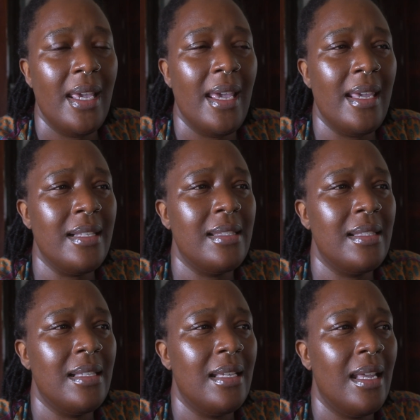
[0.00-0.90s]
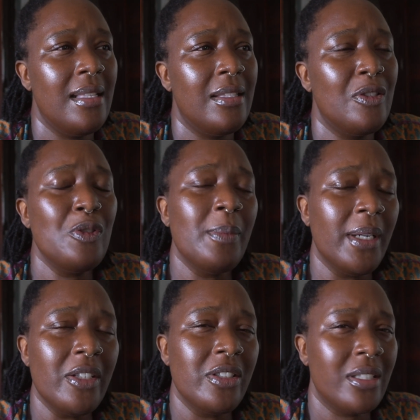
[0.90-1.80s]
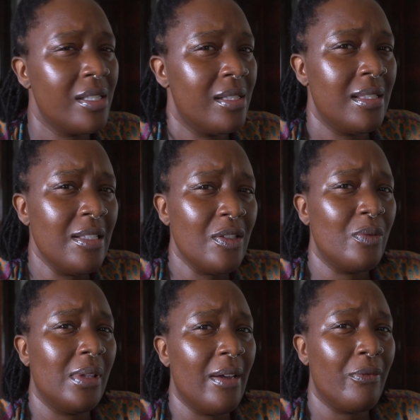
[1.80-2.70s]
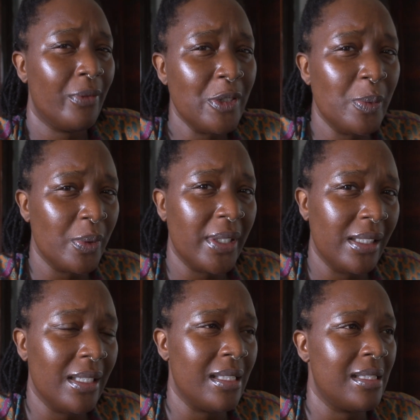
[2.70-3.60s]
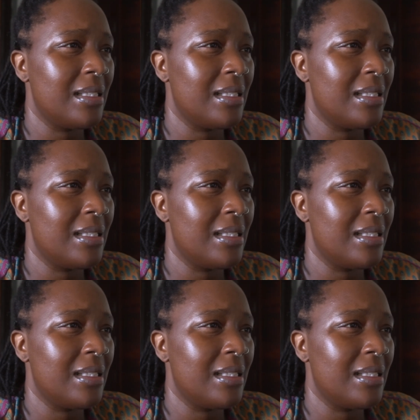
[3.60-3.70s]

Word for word: And it's it's too much because these are like ritual killings.